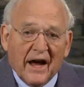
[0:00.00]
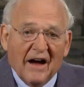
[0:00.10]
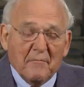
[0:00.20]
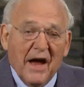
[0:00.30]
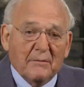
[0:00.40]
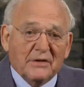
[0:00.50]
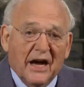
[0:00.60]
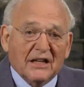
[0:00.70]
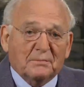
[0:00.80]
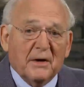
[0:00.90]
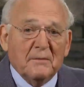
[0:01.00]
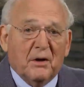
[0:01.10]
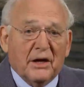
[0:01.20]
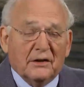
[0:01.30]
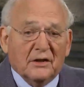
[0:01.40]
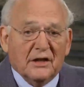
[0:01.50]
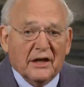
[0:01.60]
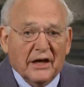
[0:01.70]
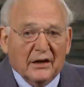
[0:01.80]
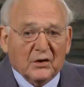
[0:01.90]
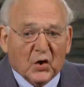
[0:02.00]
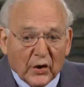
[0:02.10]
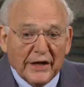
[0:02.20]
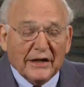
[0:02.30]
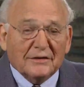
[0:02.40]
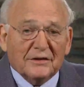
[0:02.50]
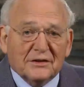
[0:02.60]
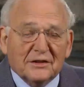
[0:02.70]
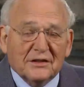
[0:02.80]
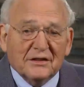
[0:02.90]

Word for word: I've baptized people in, in creeks.